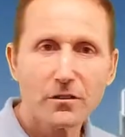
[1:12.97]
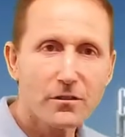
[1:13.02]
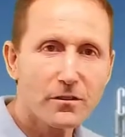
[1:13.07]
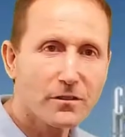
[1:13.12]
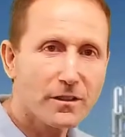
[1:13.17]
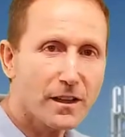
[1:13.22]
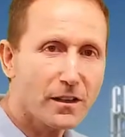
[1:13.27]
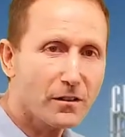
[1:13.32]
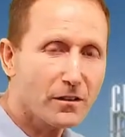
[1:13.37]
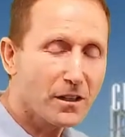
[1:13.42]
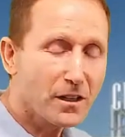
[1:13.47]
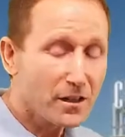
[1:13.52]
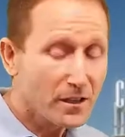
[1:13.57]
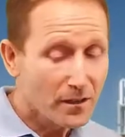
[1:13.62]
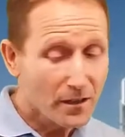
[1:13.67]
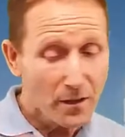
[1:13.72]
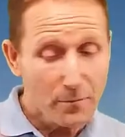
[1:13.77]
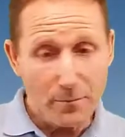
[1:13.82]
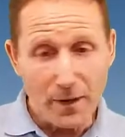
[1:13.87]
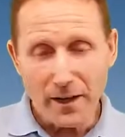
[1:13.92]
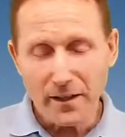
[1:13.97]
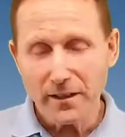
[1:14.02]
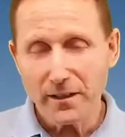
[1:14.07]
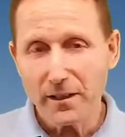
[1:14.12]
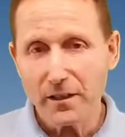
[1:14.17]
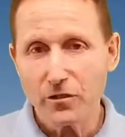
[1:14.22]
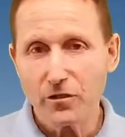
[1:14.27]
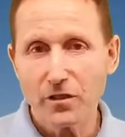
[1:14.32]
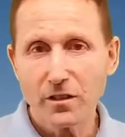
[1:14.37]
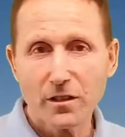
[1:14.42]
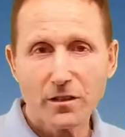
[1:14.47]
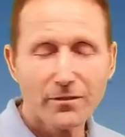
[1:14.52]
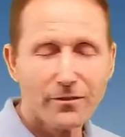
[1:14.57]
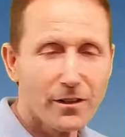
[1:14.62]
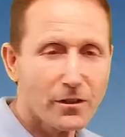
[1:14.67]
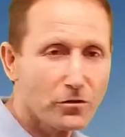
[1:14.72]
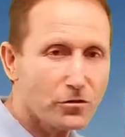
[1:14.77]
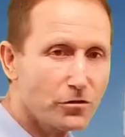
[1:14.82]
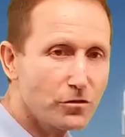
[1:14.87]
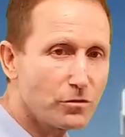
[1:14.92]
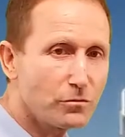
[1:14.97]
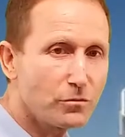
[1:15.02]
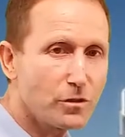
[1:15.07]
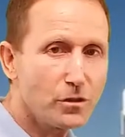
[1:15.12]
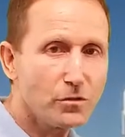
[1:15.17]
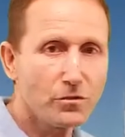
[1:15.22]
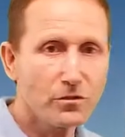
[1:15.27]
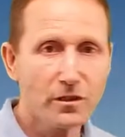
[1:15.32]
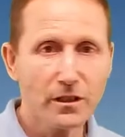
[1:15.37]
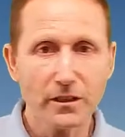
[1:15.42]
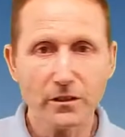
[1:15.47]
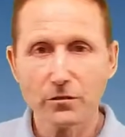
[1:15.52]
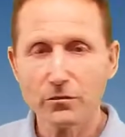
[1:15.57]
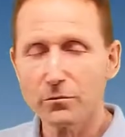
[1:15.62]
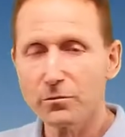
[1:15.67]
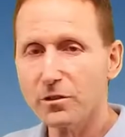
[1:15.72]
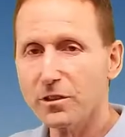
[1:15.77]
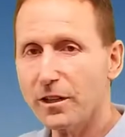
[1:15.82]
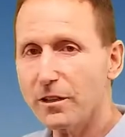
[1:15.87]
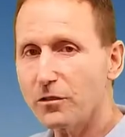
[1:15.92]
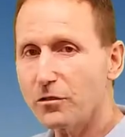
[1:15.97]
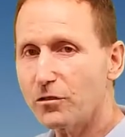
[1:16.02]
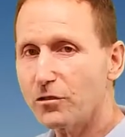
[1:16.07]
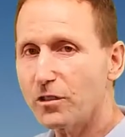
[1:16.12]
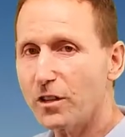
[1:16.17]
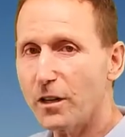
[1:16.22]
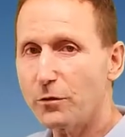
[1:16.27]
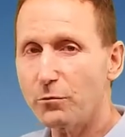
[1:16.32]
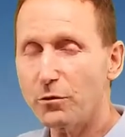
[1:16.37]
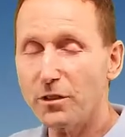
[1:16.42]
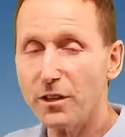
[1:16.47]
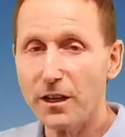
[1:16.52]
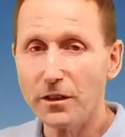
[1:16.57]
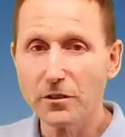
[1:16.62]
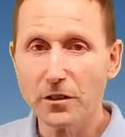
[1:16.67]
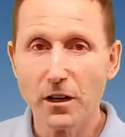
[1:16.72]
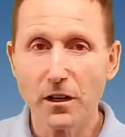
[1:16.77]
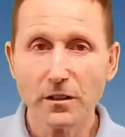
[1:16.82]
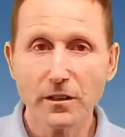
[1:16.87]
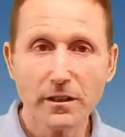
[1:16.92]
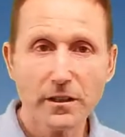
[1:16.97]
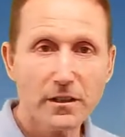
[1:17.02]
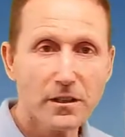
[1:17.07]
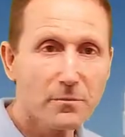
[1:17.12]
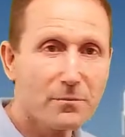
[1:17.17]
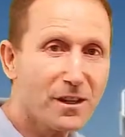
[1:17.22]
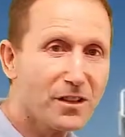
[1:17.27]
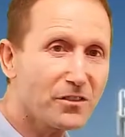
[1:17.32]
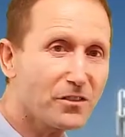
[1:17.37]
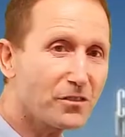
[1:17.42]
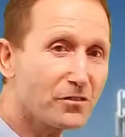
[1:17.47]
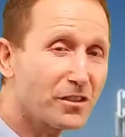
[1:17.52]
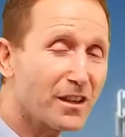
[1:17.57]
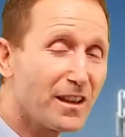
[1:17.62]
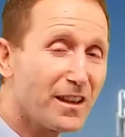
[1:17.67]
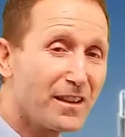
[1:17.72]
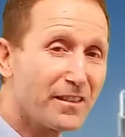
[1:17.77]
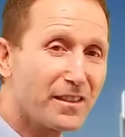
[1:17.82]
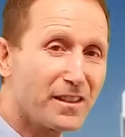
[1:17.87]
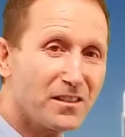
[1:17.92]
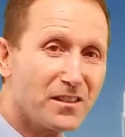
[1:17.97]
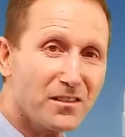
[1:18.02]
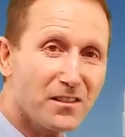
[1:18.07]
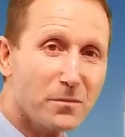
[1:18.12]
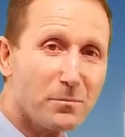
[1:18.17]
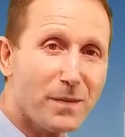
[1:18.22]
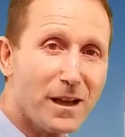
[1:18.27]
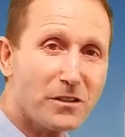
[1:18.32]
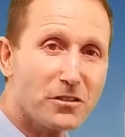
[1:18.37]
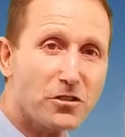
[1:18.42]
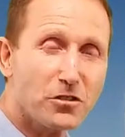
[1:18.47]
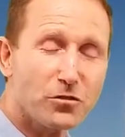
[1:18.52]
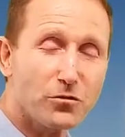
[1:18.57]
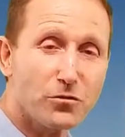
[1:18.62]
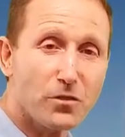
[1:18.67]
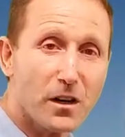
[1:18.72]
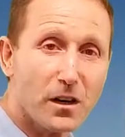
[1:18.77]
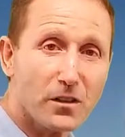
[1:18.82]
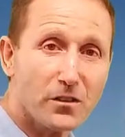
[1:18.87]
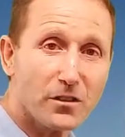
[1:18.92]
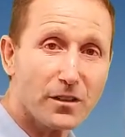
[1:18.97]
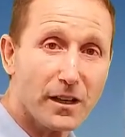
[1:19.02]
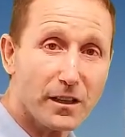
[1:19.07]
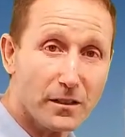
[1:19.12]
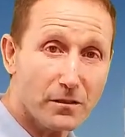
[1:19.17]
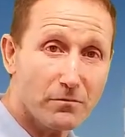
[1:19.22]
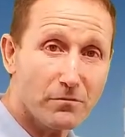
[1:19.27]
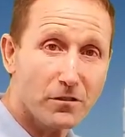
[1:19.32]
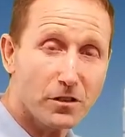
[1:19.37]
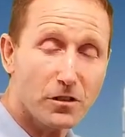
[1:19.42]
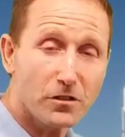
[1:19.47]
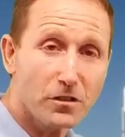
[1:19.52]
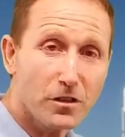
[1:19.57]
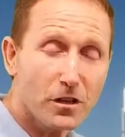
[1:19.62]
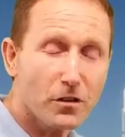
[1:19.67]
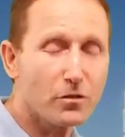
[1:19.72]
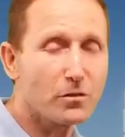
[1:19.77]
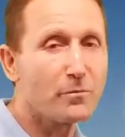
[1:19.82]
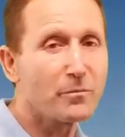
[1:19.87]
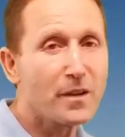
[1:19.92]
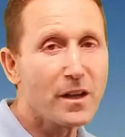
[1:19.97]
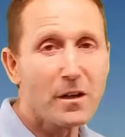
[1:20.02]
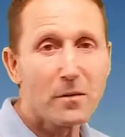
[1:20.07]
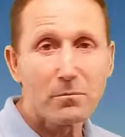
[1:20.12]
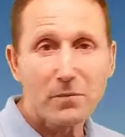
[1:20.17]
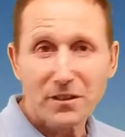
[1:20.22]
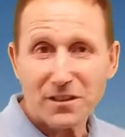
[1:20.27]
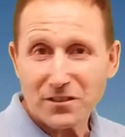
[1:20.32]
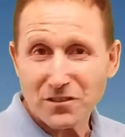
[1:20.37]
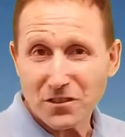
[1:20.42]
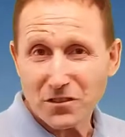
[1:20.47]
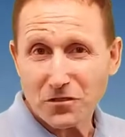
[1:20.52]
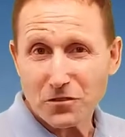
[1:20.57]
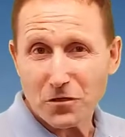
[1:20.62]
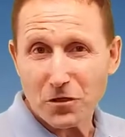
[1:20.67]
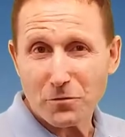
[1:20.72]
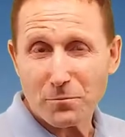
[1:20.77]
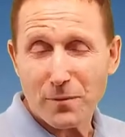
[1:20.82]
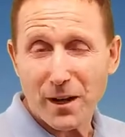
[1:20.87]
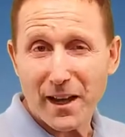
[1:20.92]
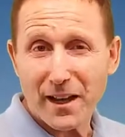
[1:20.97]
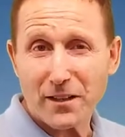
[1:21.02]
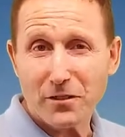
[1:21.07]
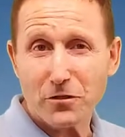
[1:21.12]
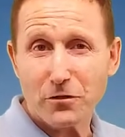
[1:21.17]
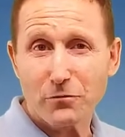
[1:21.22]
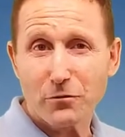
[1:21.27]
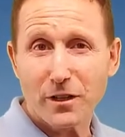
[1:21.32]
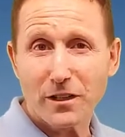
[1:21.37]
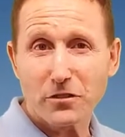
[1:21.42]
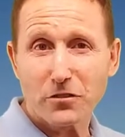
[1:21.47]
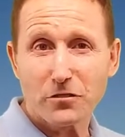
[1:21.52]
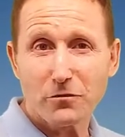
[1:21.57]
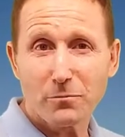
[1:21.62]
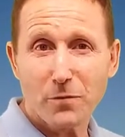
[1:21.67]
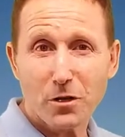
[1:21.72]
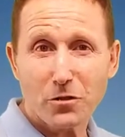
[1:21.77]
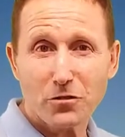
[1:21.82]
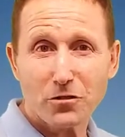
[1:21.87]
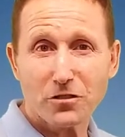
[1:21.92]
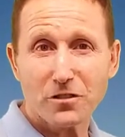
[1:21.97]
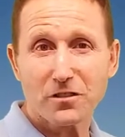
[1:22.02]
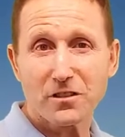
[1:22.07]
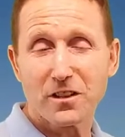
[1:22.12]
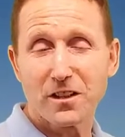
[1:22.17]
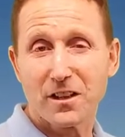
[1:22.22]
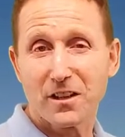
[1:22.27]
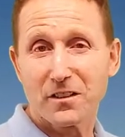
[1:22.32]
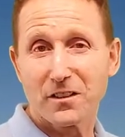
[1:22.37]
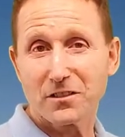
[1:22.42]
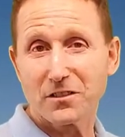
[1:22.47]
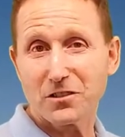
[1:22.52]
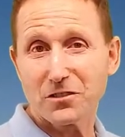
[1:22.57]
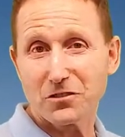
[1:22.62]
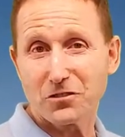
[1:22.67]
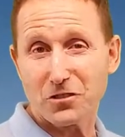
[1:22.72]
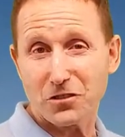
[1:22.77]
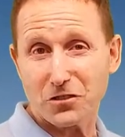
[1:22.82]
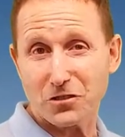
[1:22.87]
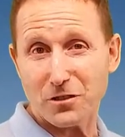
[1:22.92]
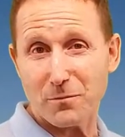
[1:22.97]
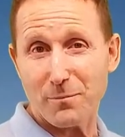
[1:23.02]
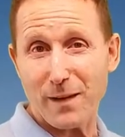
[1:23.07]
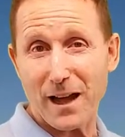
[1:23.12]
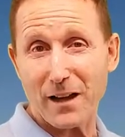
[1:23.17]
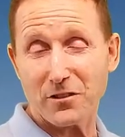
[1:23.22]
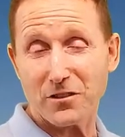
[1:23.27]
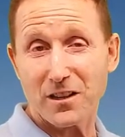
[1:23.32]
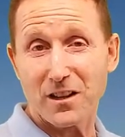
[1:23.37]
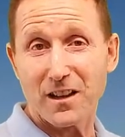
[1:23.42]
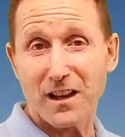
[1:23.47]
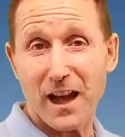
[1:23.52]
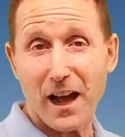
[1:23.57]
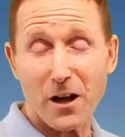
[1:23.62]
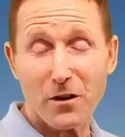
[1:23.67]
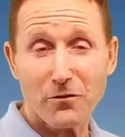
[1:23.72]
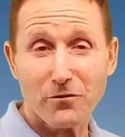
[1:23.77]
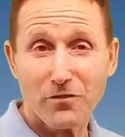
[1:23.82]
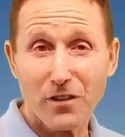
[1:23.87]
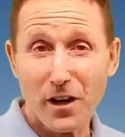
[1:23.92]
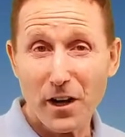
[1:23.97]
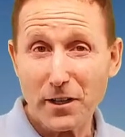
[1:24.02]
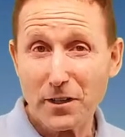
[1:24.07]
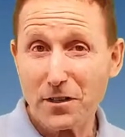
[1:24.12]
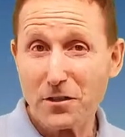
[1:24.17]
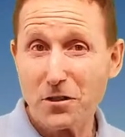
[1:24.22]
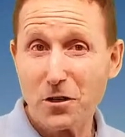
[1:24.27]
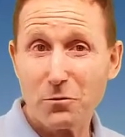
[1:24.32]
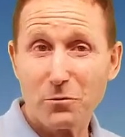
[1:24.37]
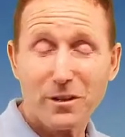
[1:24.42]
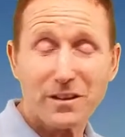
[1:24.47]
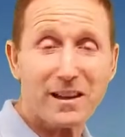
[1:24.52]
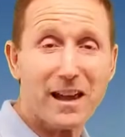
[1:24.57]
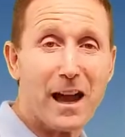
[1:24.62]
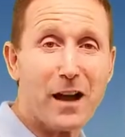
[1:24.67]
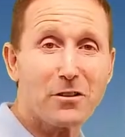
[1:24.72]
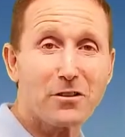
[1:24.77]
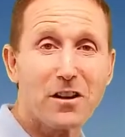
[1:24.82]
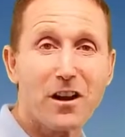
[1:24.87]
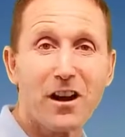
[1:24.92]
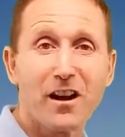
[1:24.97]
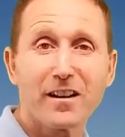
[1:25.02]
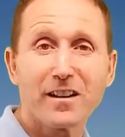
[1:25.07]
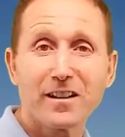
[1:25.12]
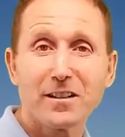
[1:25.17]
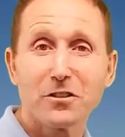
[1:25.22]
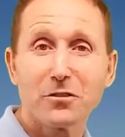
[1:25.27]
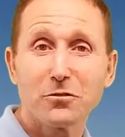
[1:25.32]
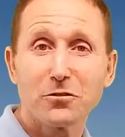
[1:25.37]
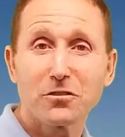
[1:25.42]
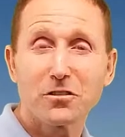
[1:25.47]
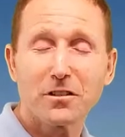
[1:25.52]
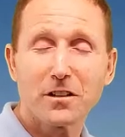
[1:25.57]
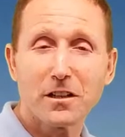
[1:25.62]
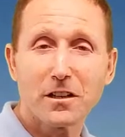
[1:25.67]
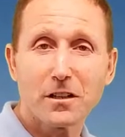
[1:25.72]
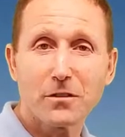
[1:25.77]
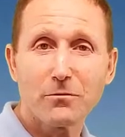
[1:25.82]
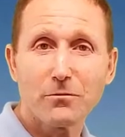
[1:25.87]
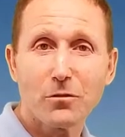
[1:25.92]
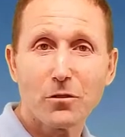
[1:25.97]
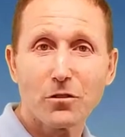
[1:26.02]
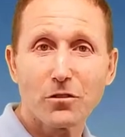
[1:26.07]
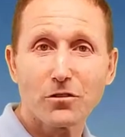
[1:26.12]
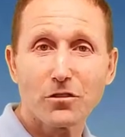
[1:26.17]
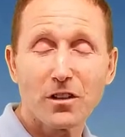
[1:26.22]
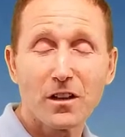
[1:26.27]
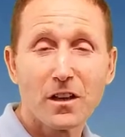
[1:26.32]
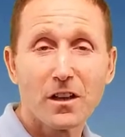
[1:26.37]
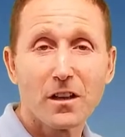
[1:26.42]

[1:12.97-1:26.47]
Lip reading: Now, in my case here, if I was to rotate from side to side without hardly any muscles, this is about as far as I can go. But this is not my end of range of motion. This is just about how far I can go without hardly using any force.